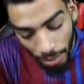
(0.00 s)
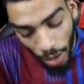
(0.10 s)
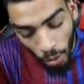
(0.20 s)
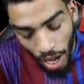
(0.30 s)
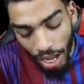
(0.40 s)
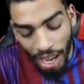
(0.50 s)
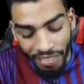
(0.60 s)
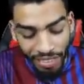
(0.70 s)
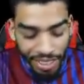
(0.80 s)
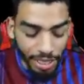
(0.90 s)
him away a
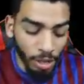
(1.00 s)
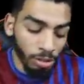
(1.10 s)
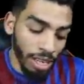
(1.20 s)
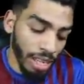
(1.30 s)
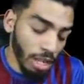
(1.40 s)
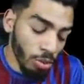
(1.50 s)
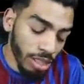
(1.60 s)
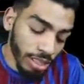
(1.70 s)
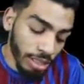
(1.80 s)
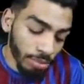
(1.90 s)
free goal right here, which is